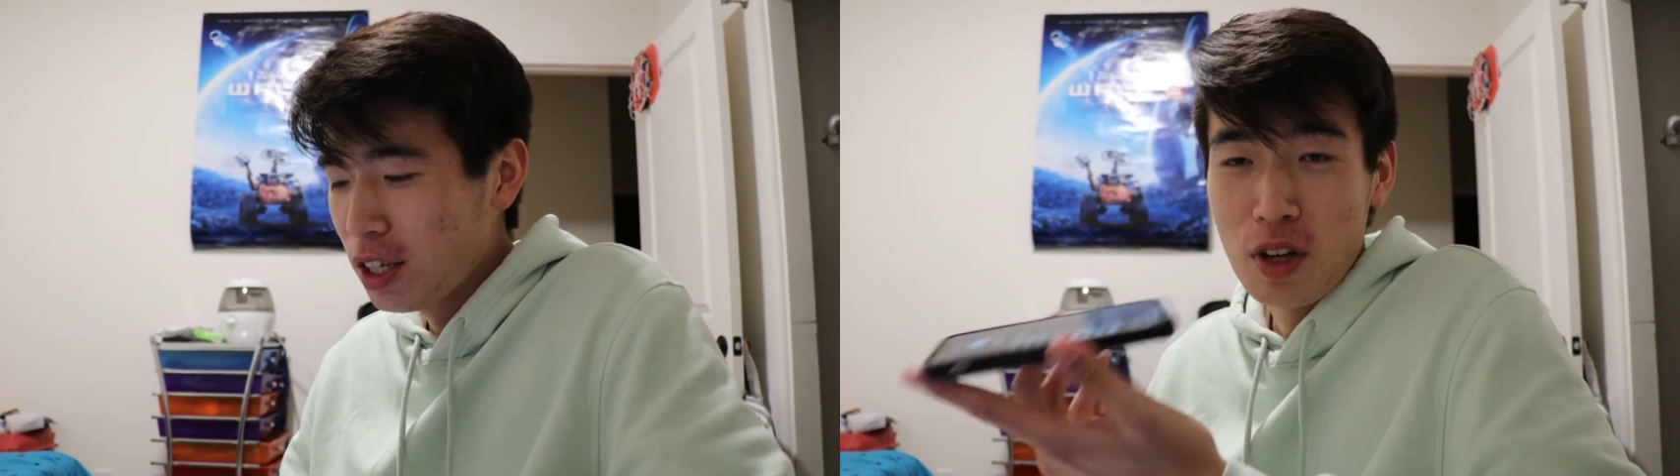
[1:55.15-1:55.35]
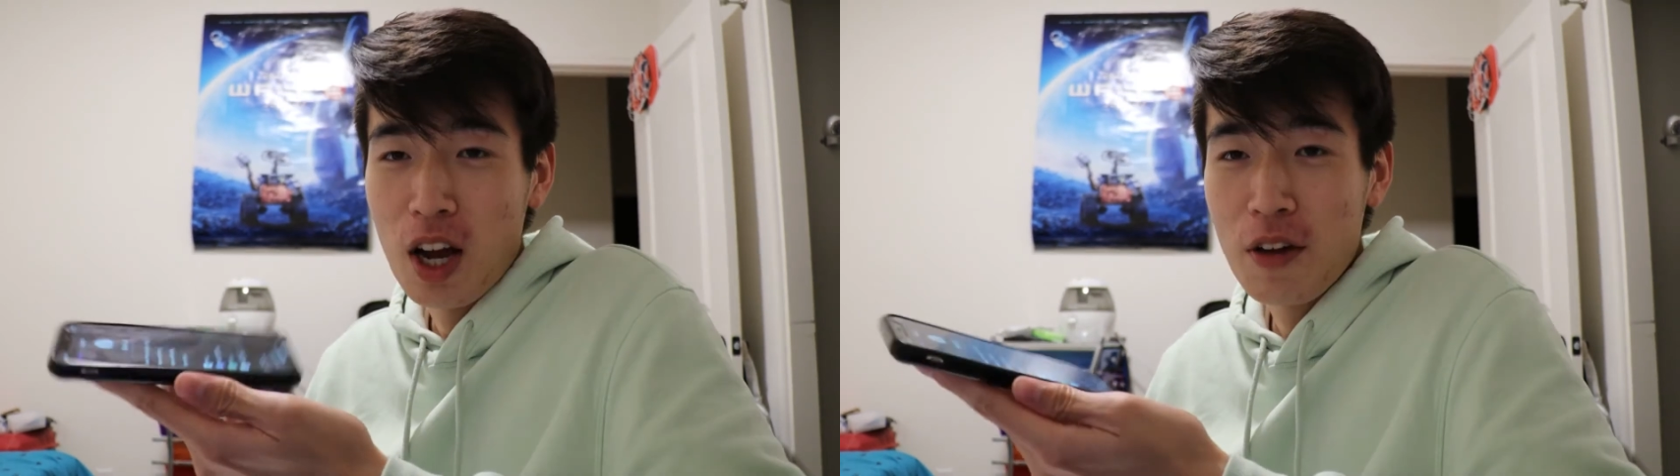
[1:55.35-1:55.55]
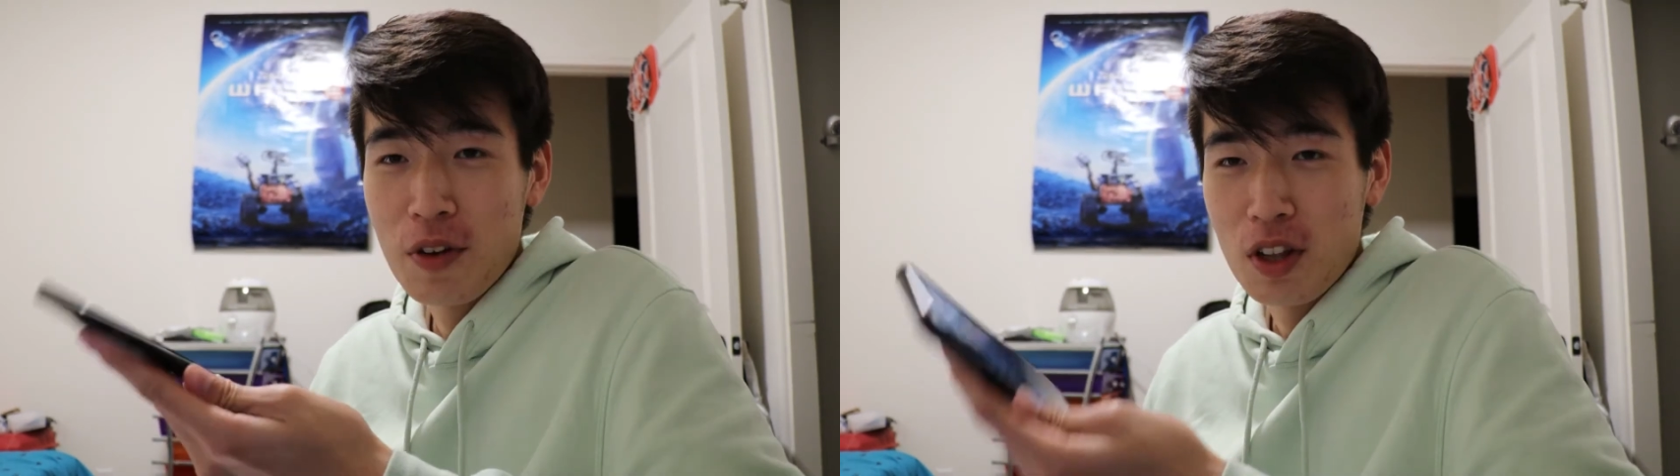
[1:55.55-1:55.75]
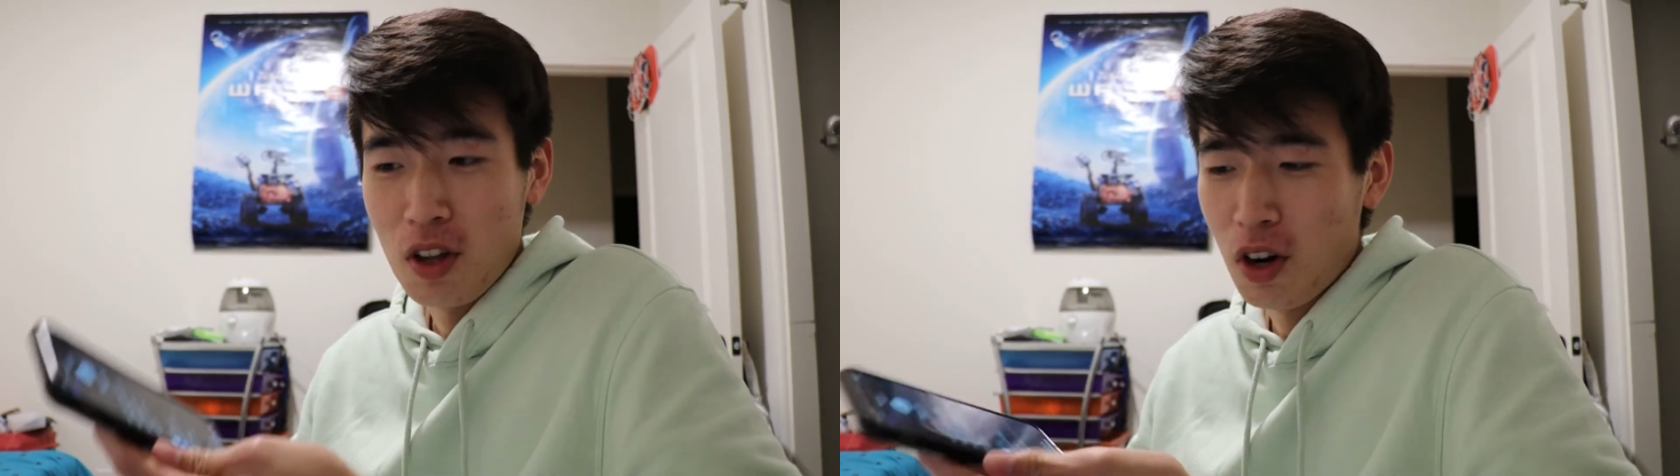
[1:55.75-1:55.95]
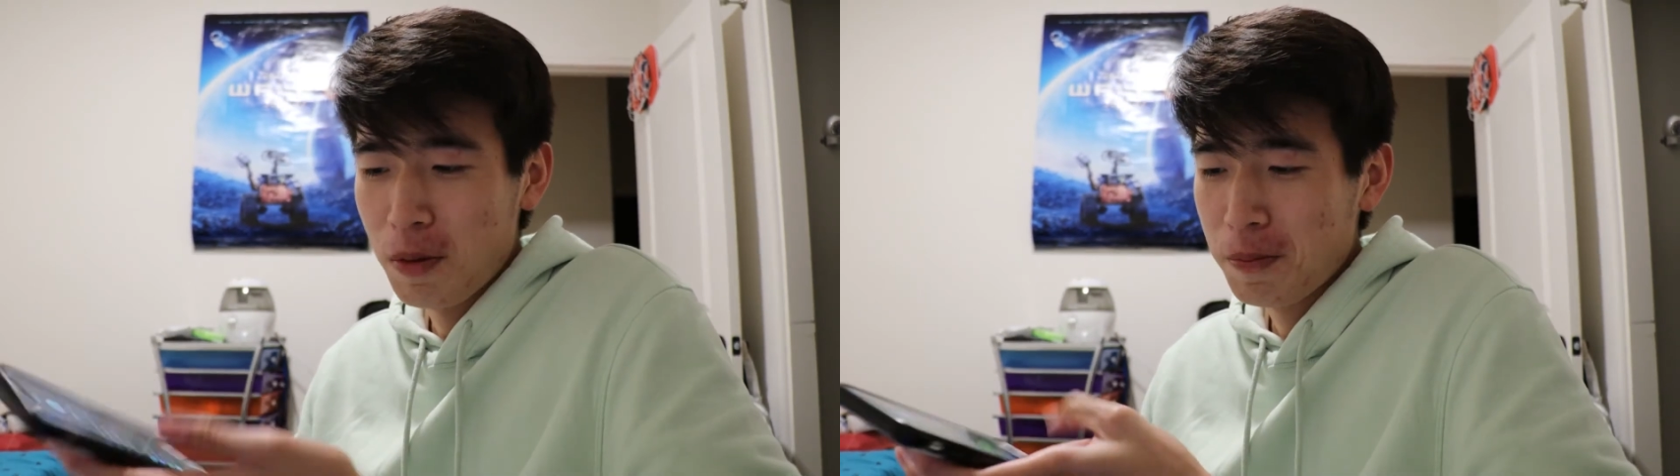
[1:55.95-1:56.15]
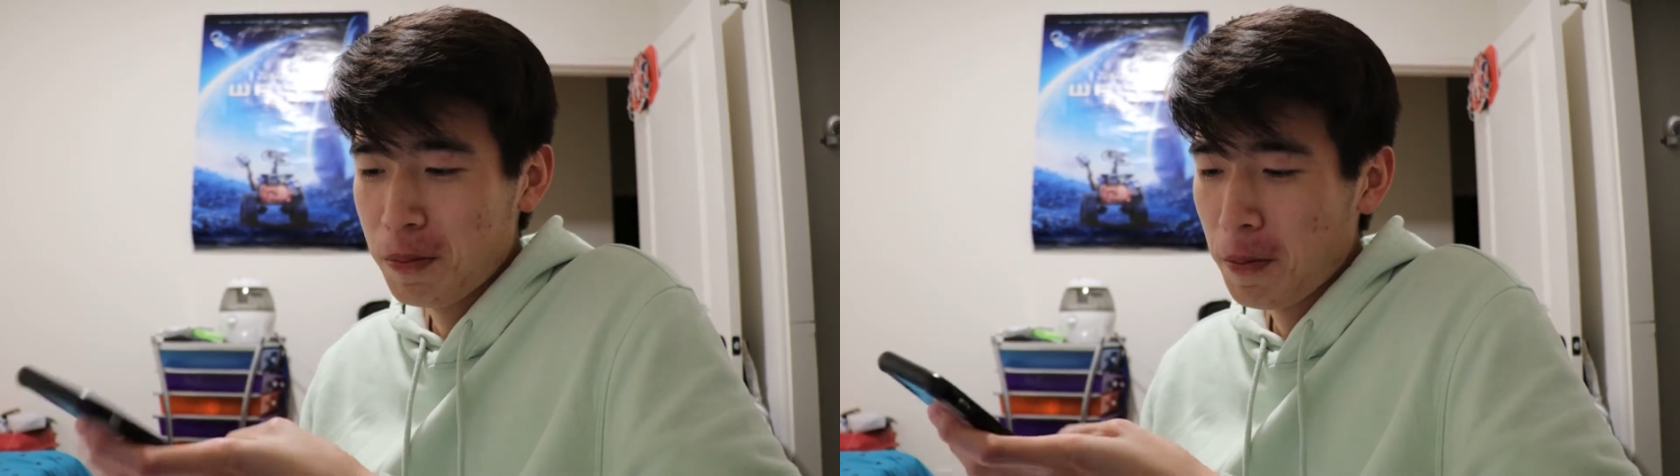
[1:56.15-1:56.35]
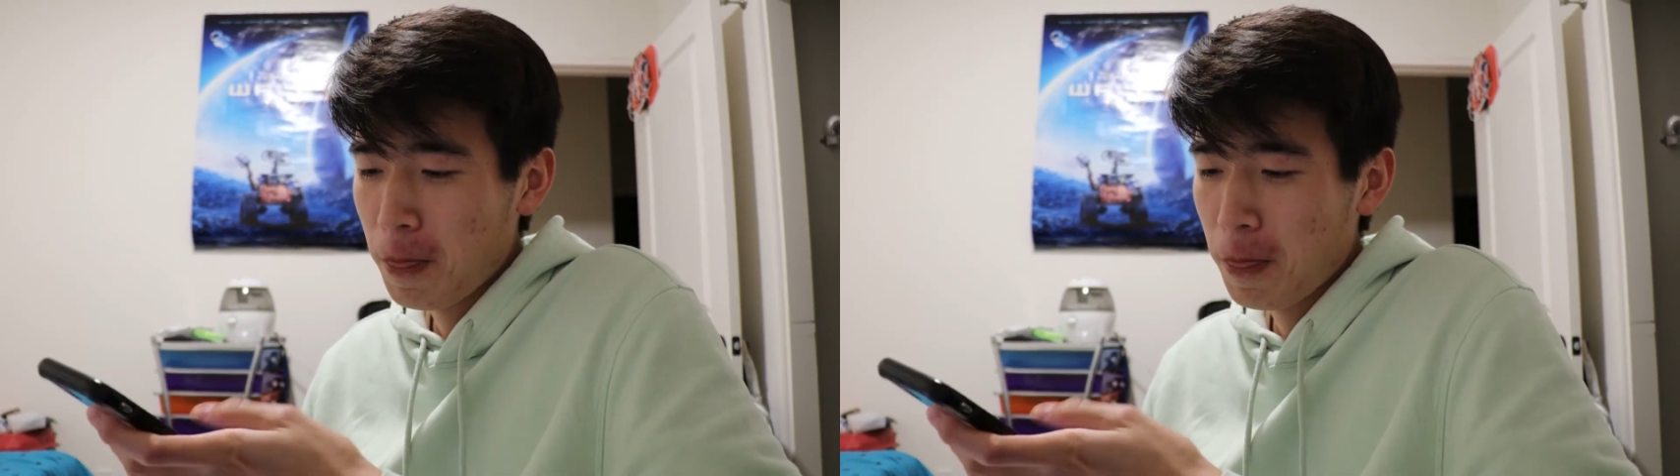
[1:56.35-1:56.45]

So I have an alarm